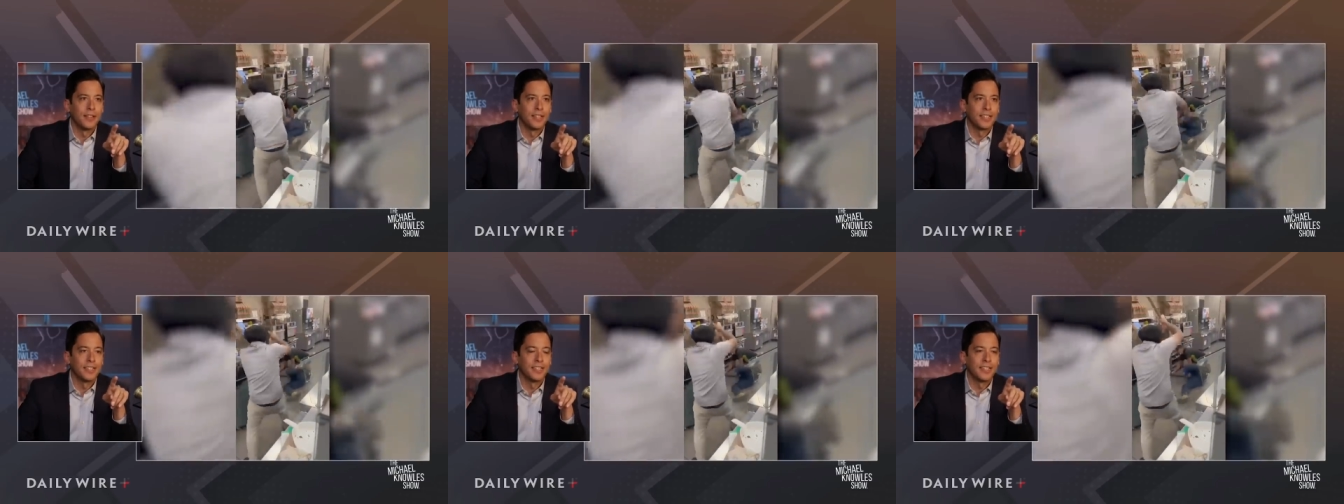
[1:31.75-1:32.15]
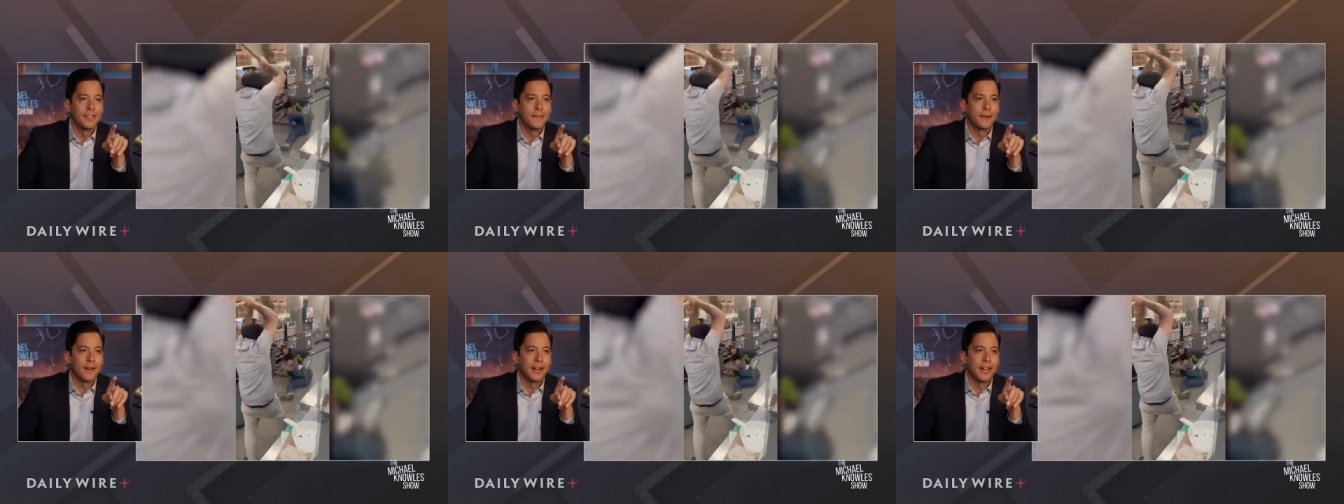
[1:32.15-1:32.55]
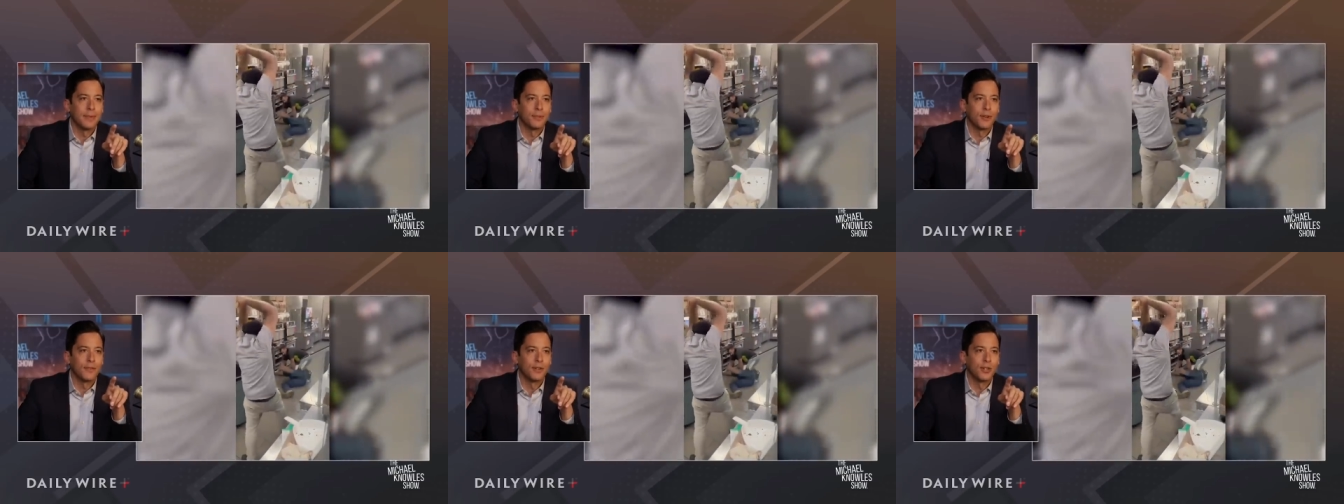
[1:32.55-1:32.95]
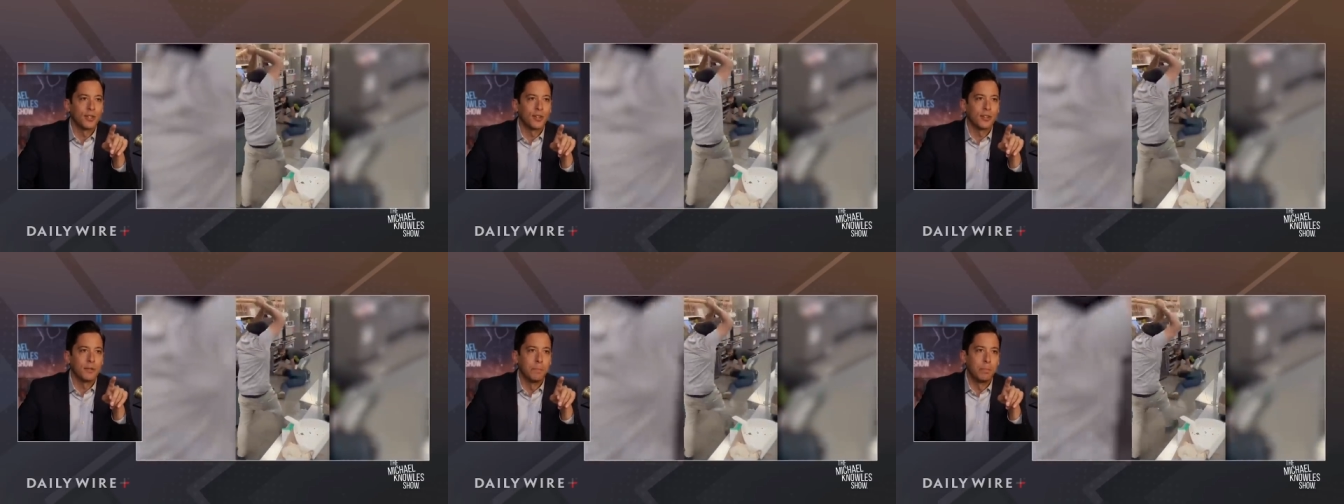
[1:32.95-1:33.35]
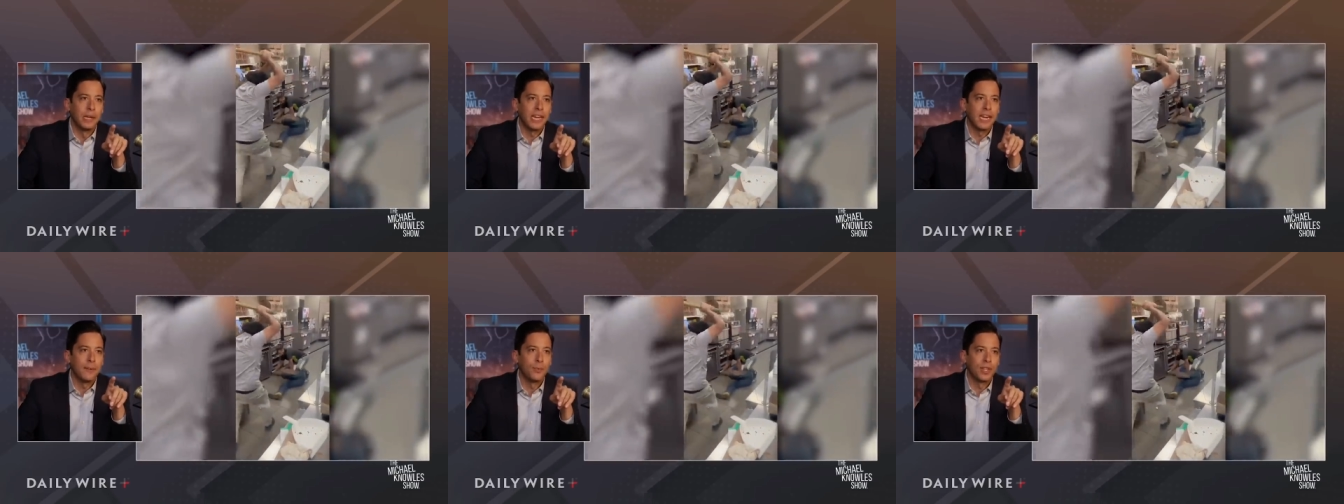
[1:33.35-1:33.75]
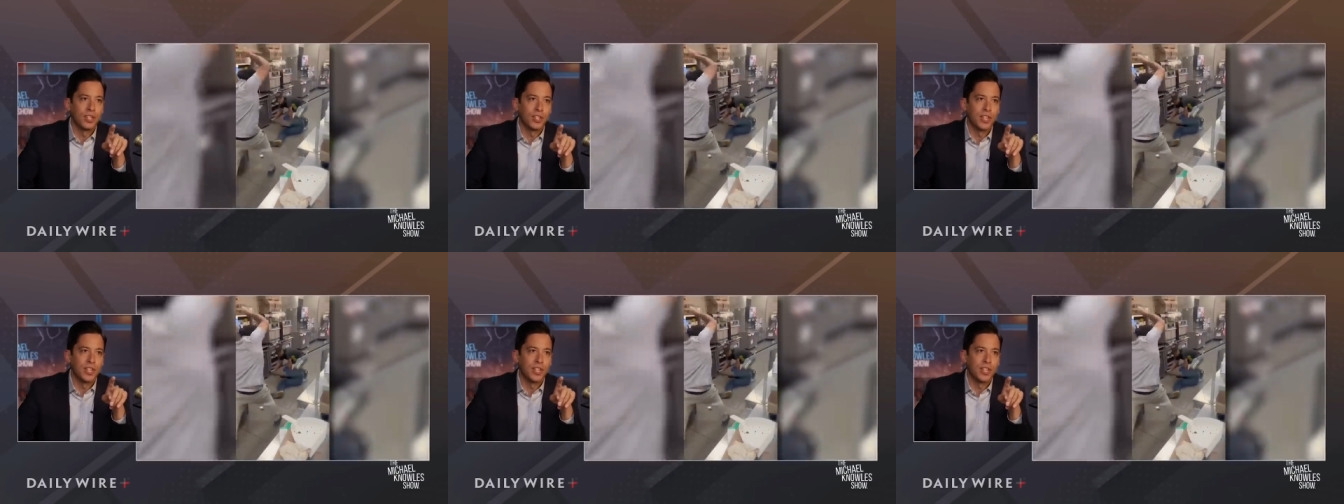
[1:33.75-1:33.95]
this, this immigrant comes over and just starts beating him with a